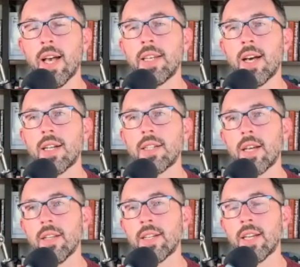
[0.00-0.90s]
not
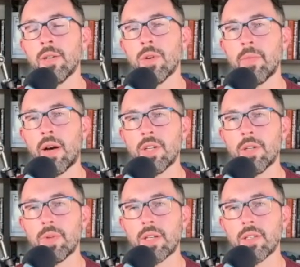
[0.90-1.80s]
telling anyone about
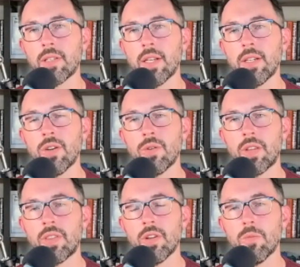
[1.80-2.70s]
it because they know
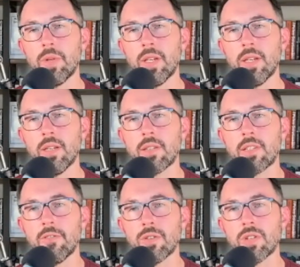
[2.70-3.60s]
that they'll be
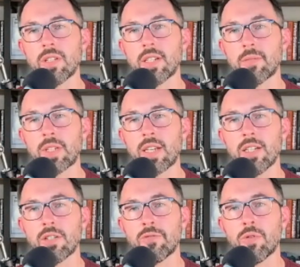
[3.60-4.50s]
severely
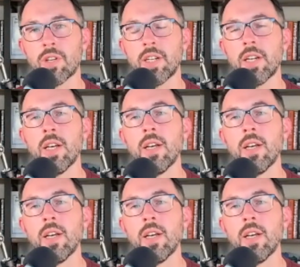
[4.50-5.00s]
stigmatized for it.